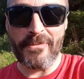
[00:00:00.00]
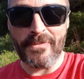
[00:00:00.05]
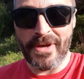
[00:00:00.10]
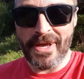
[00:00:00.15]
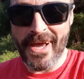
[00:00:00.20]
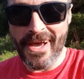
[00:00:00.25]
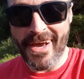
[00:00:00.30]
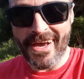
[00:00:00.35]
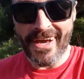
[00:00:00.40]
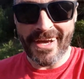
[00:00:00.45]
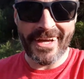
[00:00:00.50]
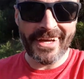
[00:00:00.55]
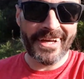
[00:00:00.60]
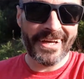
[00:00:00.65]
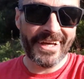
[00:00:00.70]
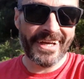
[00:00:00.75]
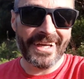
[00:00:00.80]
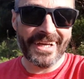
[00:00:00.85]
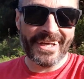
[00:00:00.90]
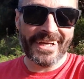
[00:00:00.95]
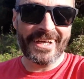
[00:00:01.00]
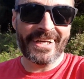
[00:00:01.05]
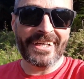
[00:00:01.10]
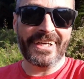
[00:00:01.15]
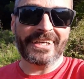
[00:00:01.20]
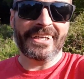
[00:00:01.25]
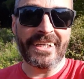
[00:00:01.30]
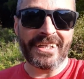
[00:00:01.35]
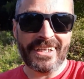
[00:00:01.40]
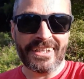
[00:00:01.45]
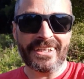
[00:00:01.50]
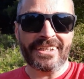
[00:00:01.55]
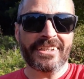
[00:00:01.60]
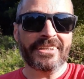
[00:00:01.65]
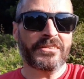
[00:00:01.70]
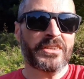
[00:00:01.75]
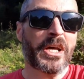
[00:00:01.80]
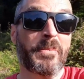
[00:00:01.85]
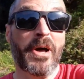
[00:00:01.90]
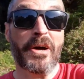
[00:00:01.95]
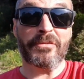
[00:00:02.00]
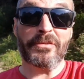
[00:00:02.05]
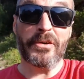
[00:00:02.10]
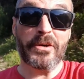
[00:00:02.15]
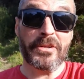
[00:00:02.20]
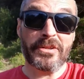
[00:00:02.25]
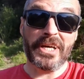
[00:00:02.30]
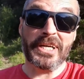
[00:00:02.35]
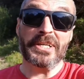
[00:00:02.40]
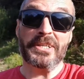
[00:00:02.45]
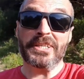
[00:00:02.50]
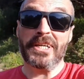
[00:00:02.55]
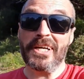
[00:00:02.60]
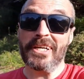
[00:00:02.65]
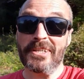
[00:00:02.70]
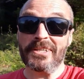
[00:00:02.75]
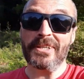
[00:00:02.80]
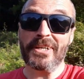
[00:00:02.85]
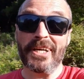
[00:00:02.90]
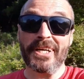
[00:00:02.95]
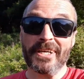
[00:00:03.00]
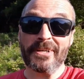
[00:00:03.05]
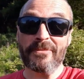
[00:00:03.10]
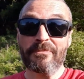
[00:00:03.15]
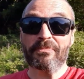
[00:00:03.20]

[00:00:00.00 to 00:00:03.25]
me a few things actually.